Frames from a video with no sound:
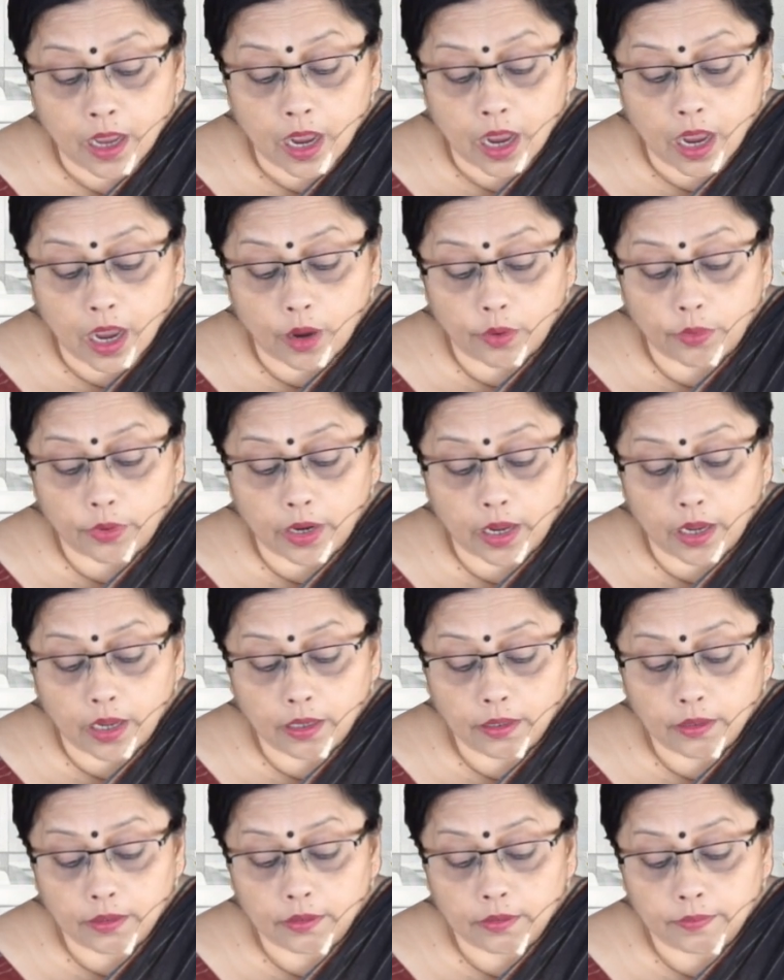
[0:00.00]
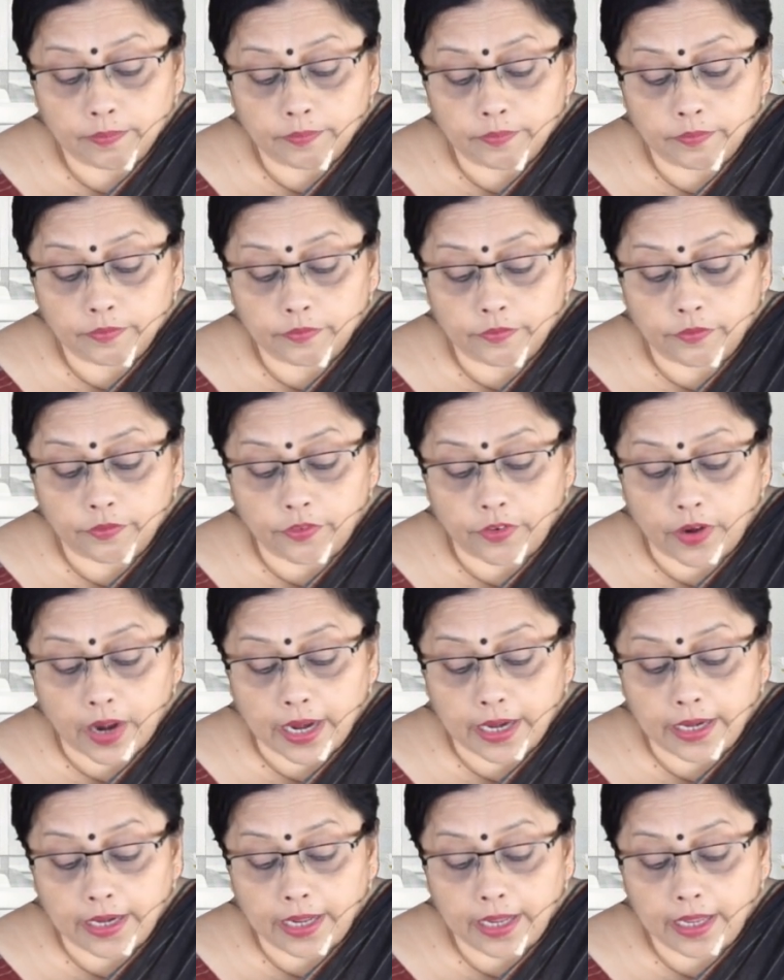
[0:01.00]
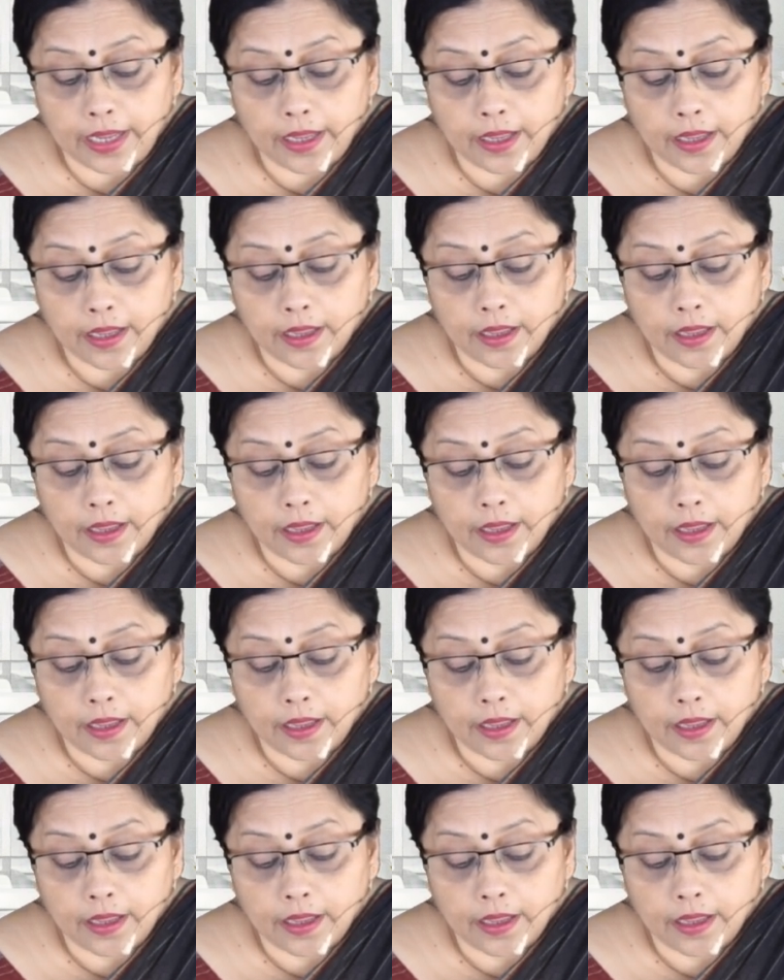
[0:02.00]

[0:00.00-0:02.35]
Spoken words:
Howrah, Friday,